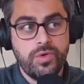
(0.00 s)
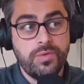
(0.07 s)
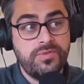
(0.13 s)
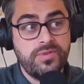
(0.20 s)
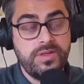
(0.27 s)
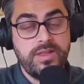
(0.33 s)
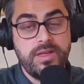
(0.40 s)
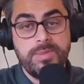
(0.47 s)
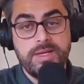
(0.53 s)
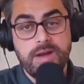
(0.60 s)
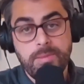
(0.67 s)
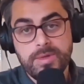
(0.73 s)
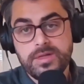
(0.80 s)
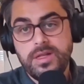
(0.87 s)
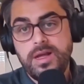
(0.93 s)
hopefully they
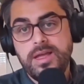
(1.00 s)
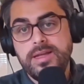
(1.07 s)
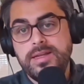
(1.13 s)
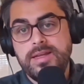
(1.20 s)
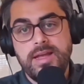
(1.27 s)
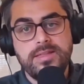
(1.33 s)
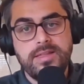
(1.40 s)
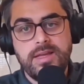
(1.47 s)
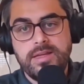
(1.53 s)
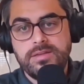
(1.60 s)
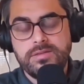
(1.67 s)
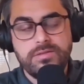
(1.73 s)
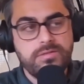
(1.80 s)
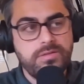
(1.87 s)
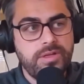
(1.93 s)
become a client, and
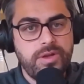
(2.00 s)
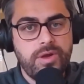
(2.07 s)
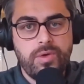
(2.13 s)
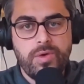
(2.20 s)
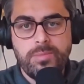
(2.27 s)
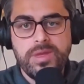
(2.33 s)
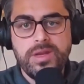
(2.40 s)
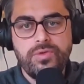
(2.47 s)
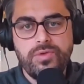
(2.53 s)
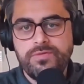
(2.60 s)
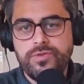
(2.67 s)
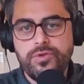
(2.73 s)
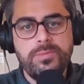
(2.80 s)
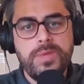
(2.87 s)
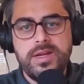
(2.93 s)
then, I'm in a
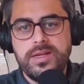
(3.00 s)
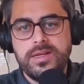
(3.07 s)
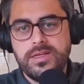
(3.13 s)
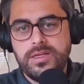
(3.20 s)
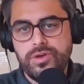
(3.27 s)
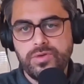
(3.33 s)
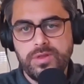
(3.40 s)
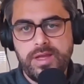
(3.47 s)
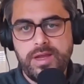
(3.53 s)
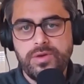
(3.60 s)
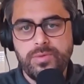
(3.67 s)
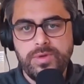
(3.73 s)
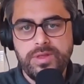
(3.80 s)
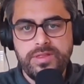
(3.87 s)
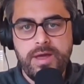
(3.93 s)
review meeting a year
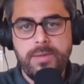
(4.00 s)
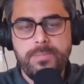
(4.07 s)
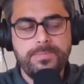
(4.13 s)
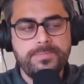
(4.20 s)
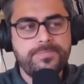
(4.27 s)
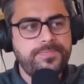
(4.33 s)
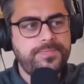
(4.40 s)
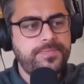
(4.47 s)
later with them,